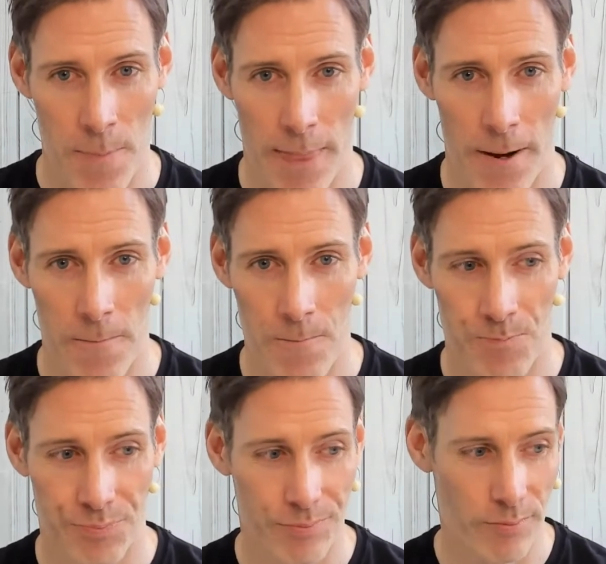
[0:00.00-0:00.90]
Now,
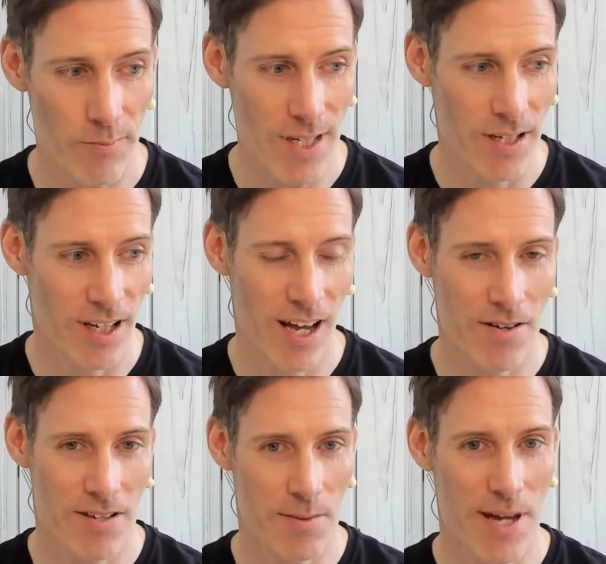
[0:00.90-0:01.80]

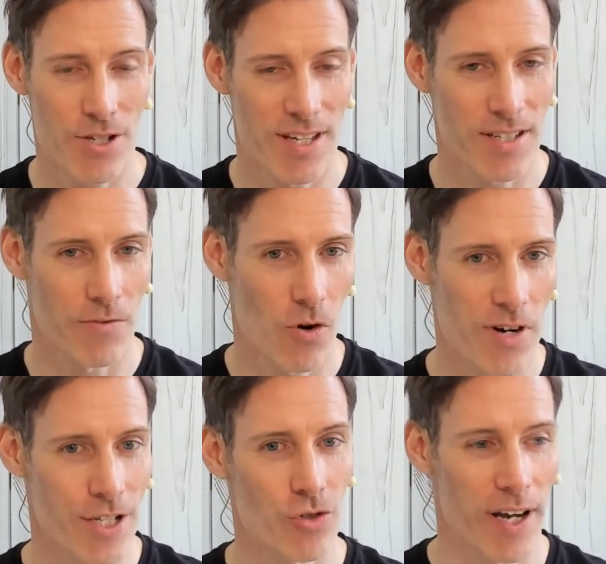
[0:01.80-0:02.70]
as I mentioned this, if you're
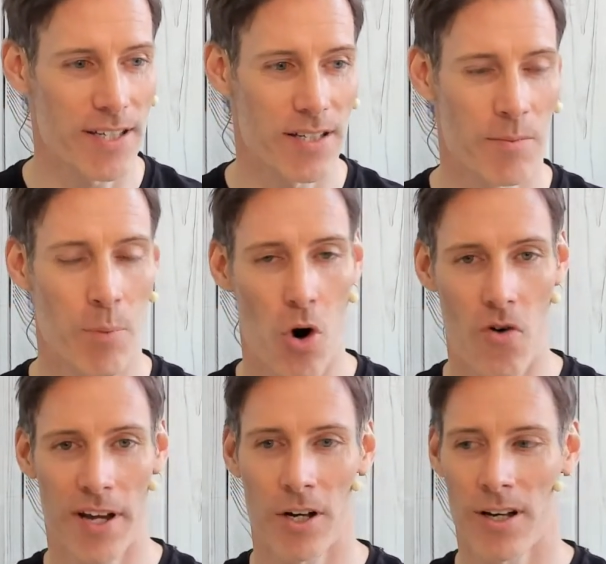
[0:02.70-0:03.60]
already stressed,
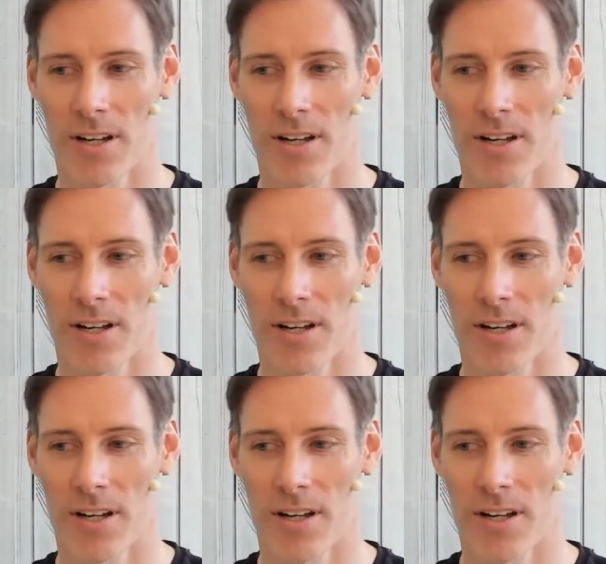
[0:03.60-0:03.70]
pouring